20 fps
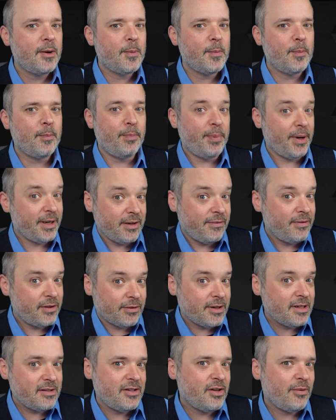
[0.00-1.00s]
But if there
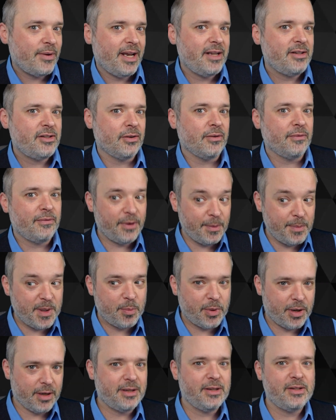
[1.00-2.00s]
is no answer from the
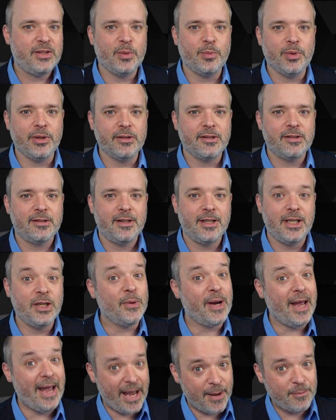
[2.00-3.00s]
participants, you
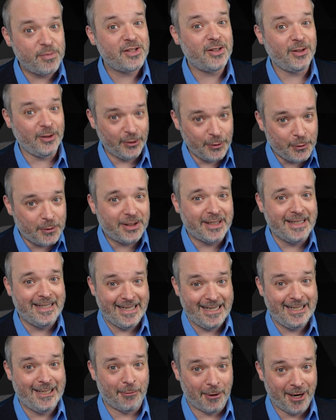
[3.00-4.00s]
absolutely
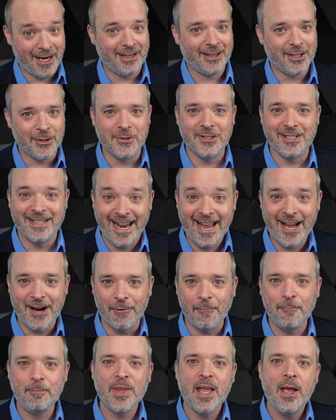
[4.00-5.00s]
need to write those
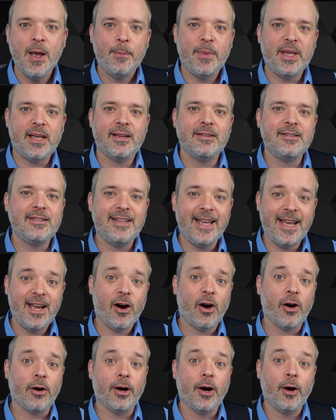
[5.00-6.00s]
down, because they
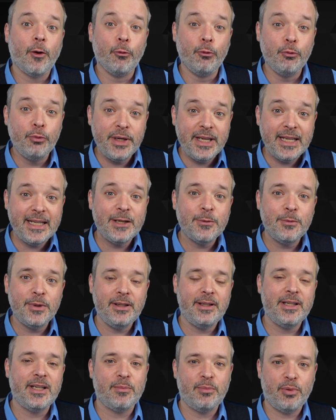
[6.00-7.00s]
are really,
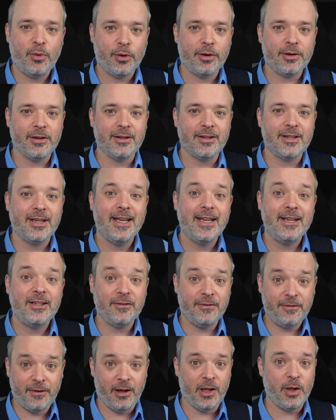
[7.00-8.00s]
really important to
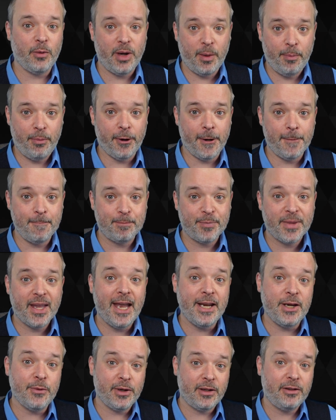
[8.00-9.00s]
follow up on,
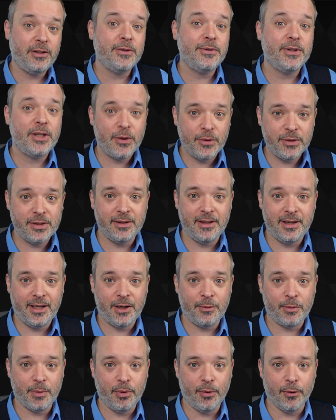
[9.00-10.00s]
and you include those in the
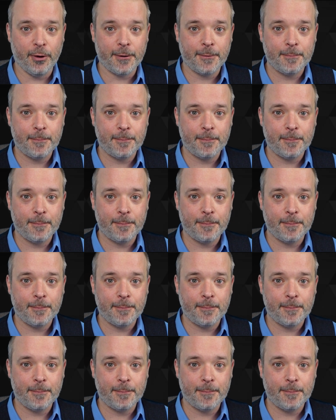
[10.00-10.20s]
end report.